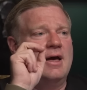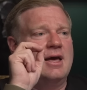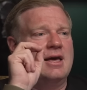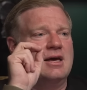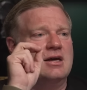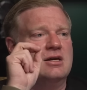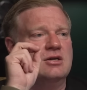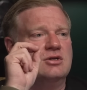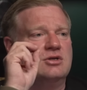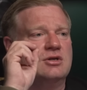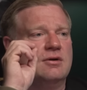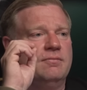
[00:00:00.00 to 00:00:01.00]

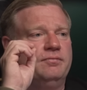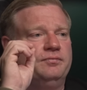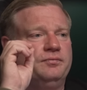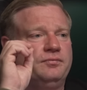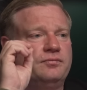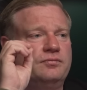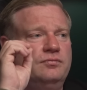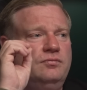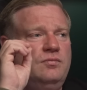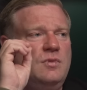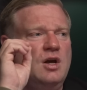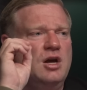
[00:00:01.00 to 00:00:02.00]
is
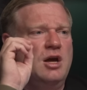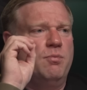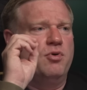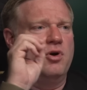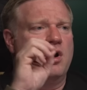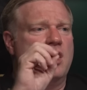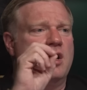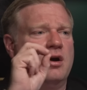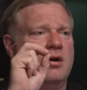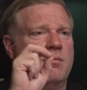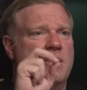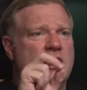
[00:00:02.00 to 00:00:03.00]
he put on
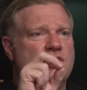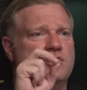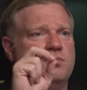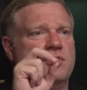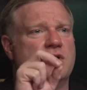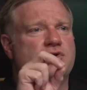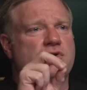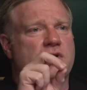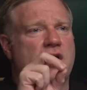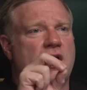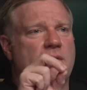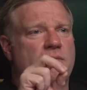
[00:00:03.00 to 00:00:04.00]
an immense pressure
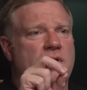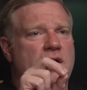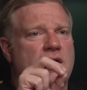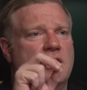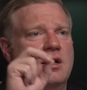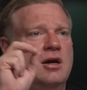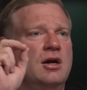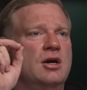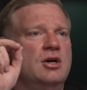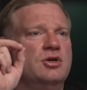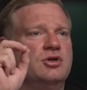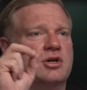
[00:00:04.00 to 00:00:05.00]
campaign
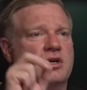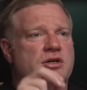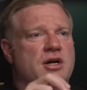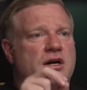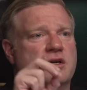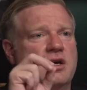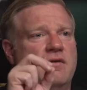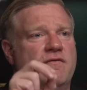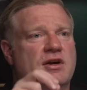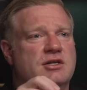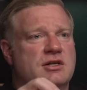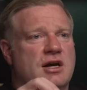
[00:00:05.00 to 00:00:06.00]
to conduct an
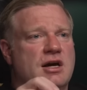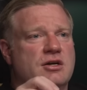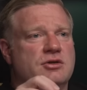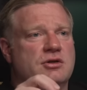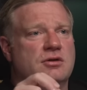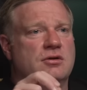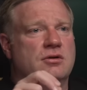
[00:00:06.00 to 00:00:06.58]
investigation.